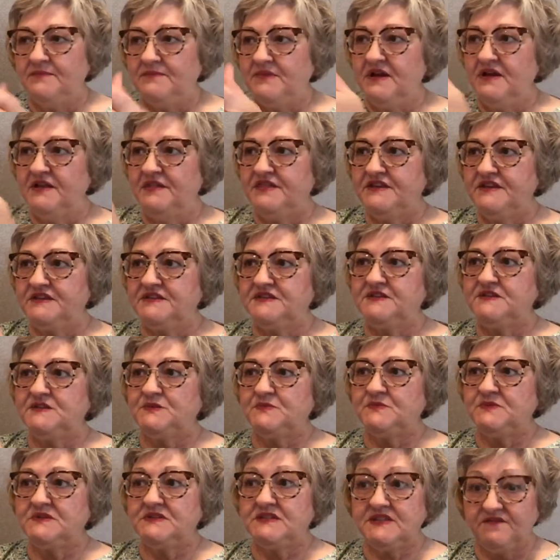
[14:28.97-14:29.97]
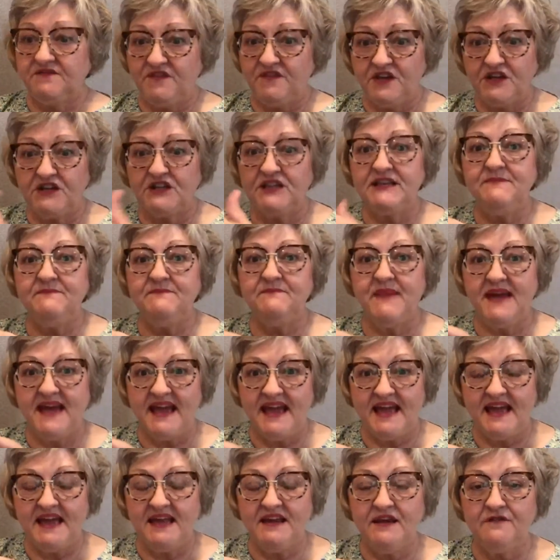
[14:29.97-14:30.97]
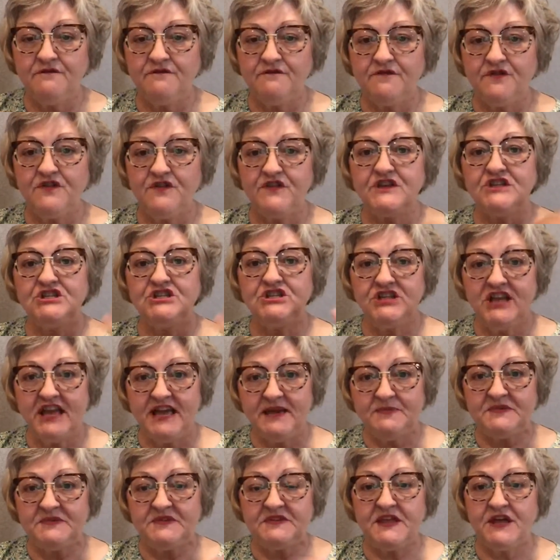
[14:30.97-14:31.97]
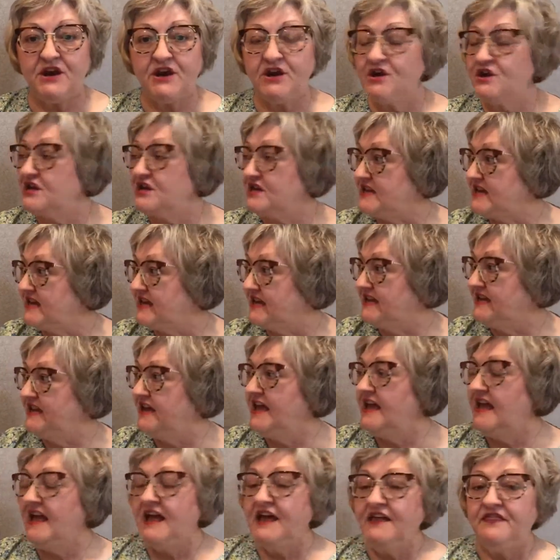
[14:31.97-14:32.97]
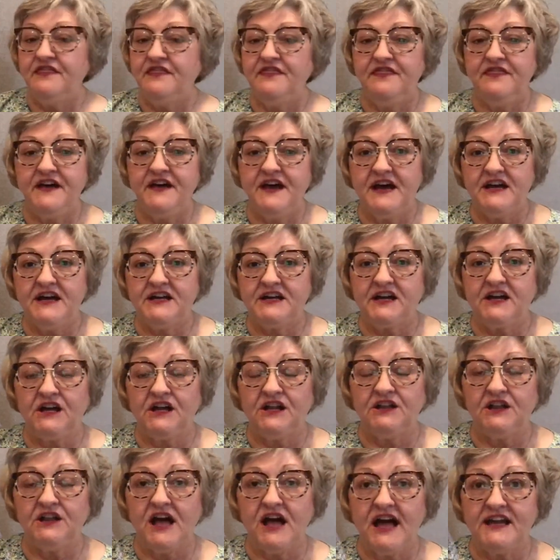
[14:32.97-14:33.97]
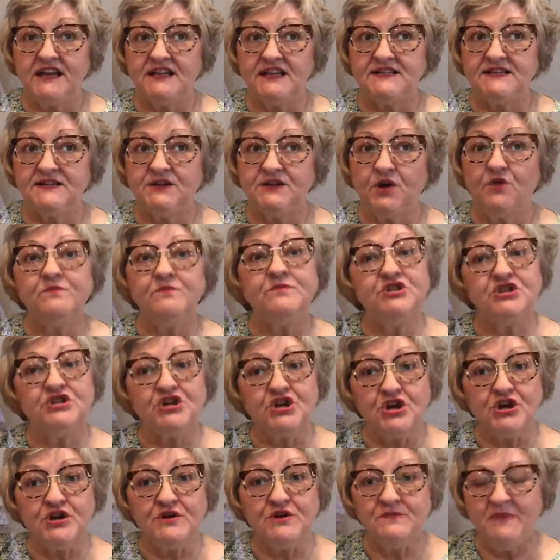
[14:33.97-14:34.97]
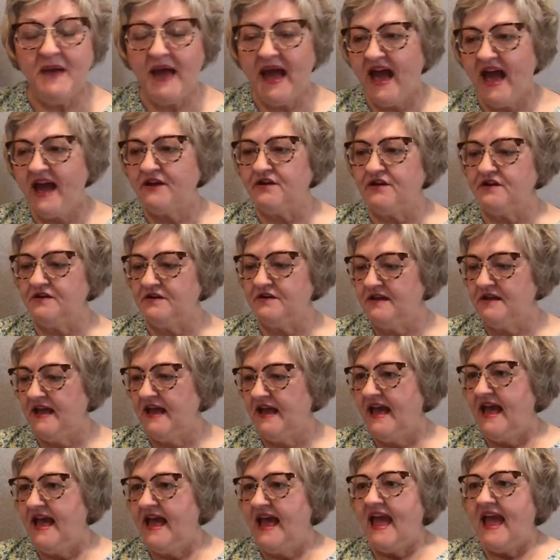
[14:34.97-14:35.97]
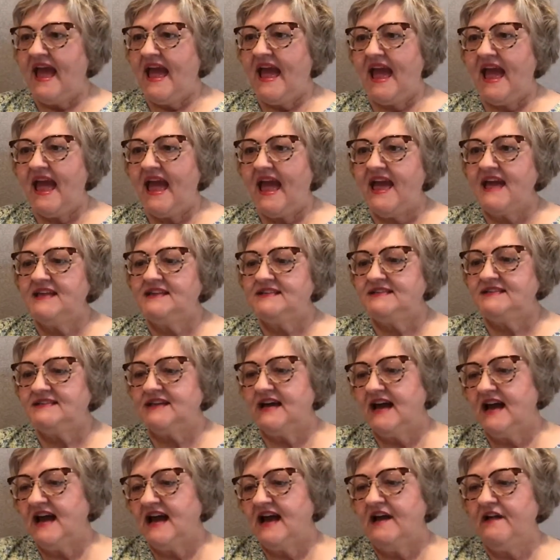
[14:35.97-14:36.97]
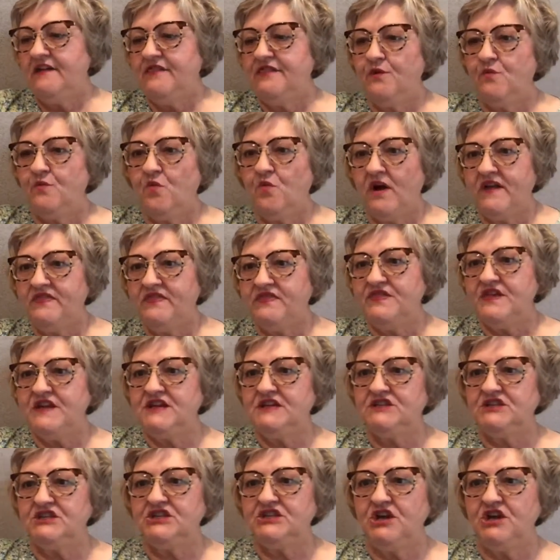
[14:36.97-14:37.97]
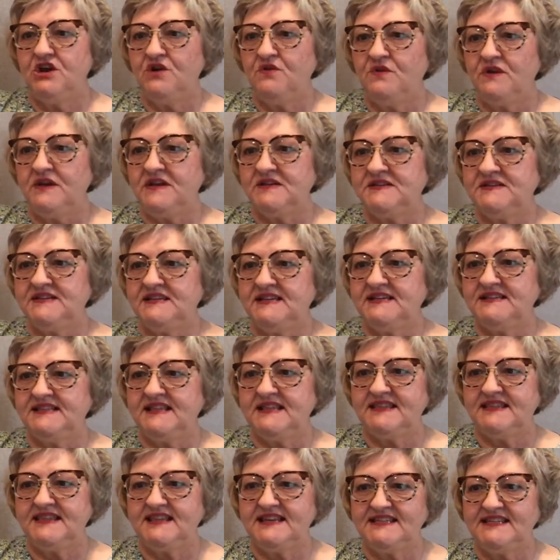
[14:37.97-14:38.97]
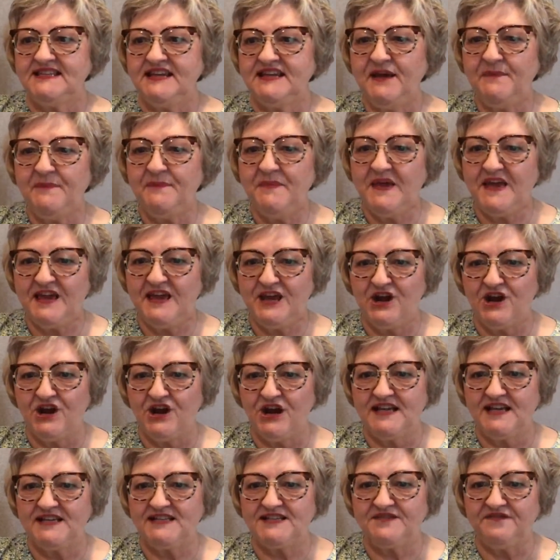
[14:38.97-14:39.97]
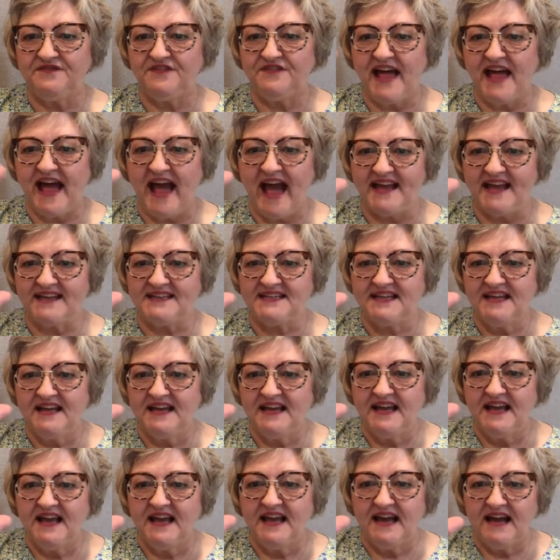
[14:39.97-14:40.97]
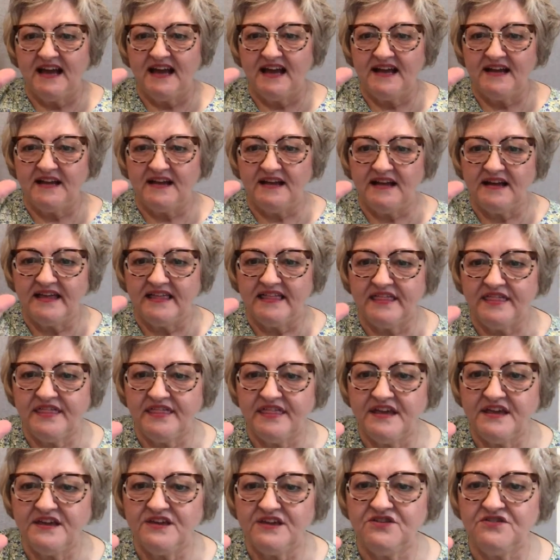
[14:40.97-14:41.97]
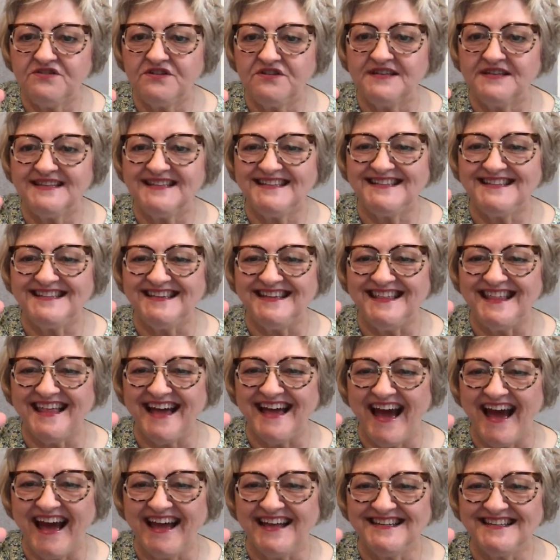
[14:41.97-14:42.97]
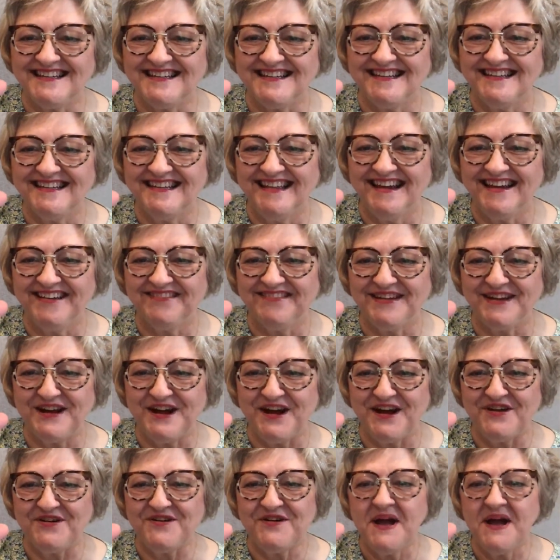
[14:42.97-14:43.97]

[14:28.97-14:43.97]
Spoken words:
This is specifically made for the shapes that are in the Kaleidoscope Churn pattern. And the one thing to notice is that the tip here is flat. I think you can see that. There we go.